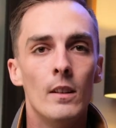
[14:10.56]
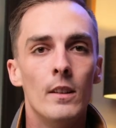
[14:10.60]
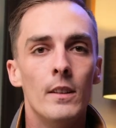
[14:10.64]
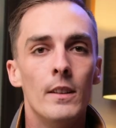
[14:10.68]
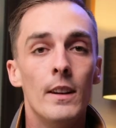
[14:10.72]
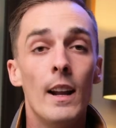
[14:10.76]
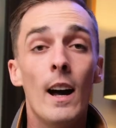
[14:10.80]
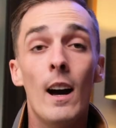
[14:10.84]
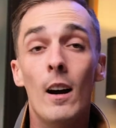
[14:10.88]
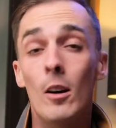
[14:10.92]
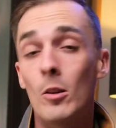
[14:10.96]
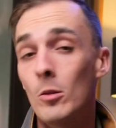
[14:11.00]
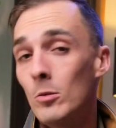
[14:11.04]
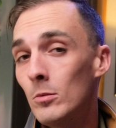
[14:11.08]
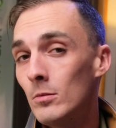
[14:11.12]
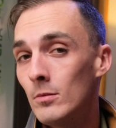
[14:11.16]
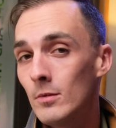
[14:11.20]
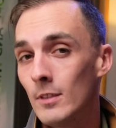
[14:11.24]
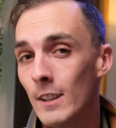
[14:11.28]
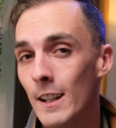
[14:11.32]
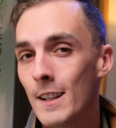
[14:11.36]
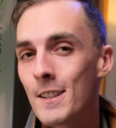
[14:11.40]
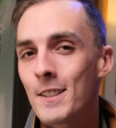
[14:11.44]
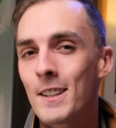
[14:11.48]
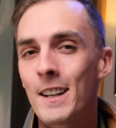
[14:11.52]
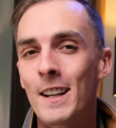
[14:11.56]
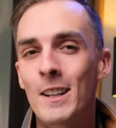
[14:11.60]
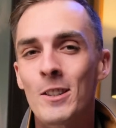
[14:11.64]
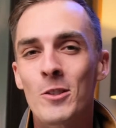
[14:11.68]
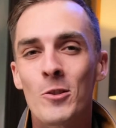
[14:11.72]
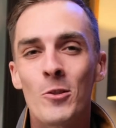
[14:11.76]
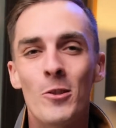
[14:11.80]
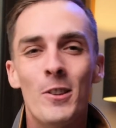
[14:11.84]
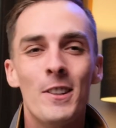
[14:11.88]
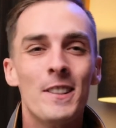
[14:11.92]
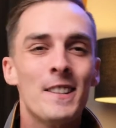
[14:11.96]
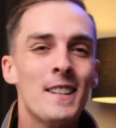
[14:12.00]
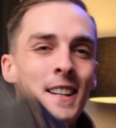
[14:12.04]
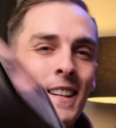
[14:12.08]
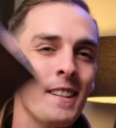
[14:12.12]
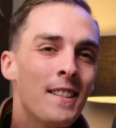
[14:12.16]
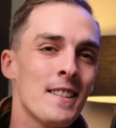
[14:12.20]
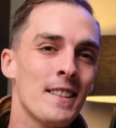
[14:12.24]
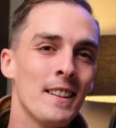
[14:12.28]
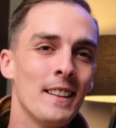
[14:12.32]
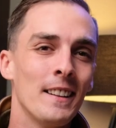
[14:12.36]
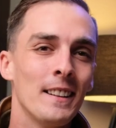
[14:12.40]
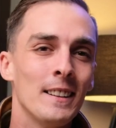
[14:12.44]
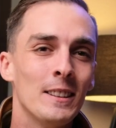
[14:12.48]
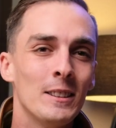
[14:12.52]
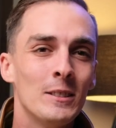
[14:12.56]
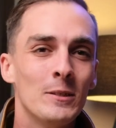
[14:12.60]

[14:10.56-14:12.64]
Now, let's get to the testing.